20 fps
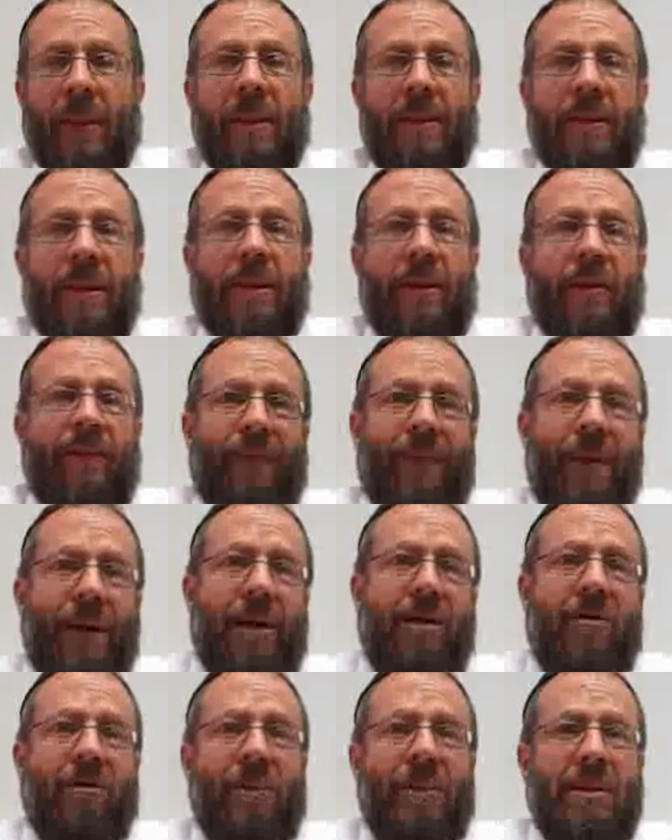then in
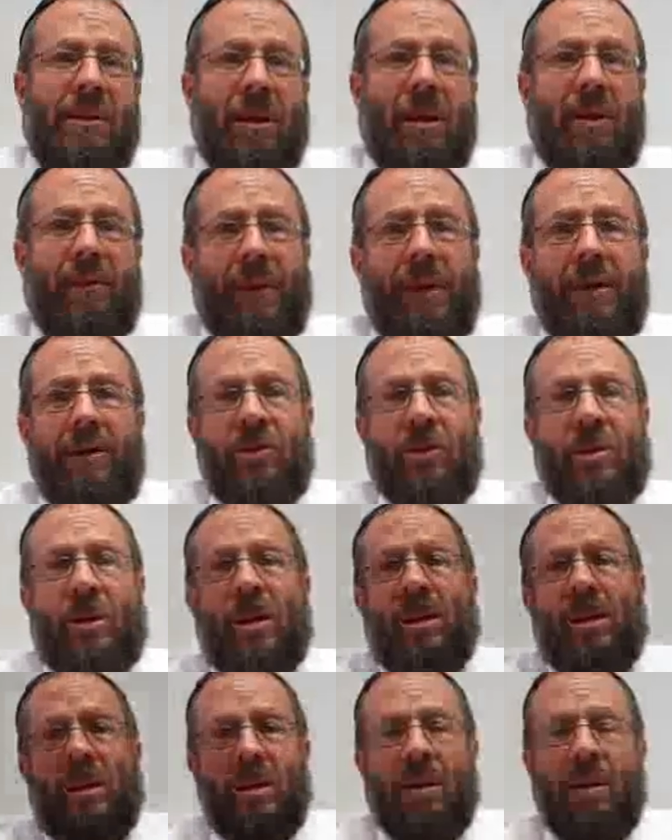fact Rabbi
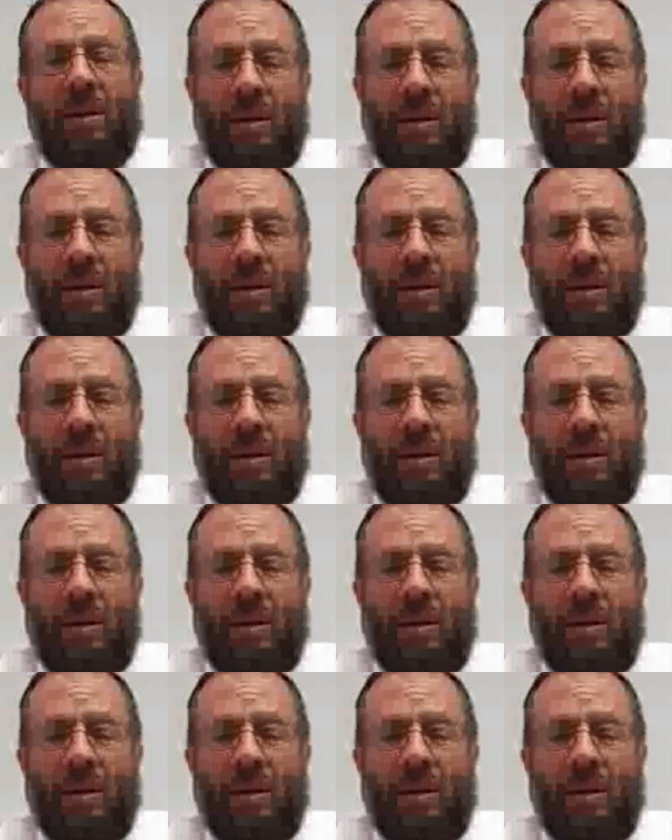Soloveitchik,